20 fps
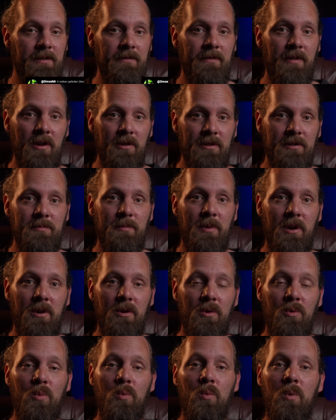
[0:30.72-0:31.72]
the Focus Pro
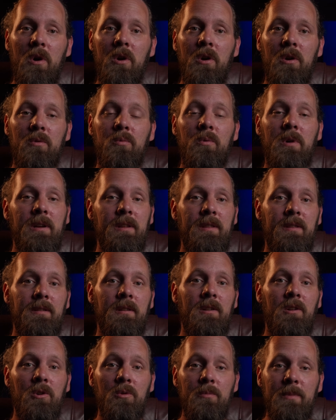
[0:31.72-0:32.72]
work with
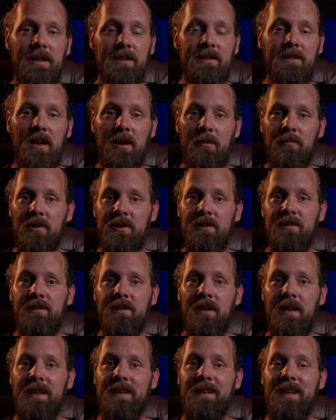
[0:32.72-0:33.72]
Lumix cameras
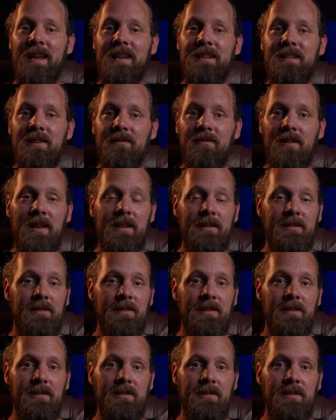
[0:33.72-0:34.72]
and native
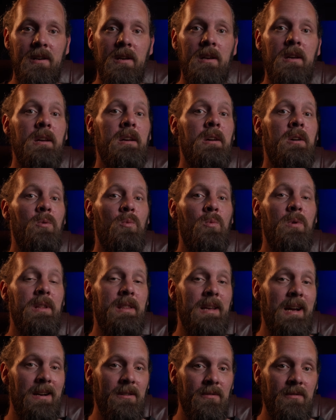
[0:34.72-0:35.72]
lenses
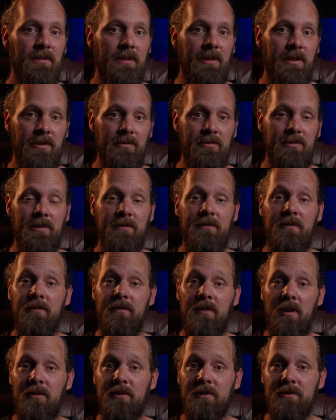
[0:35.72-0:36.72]
without the use of a
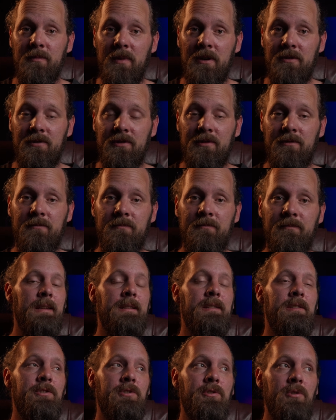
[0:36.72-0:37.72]
focus motor? And
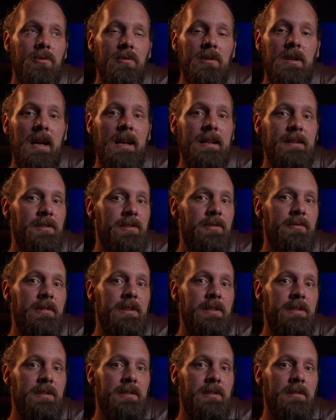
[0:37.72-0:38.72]
the short answer
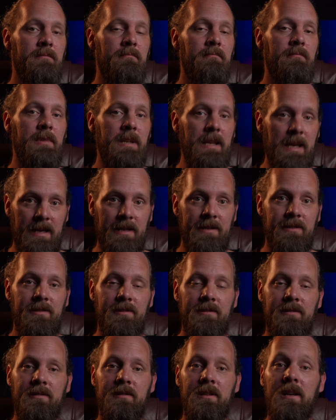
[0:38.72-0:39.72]
is
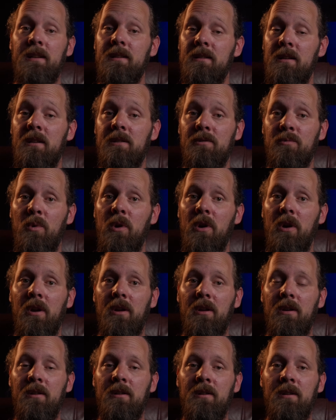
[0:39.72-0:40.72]
yes, that does
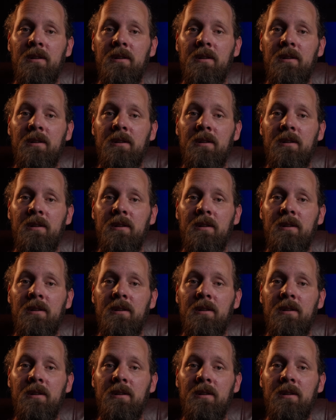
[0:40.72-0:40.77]
work.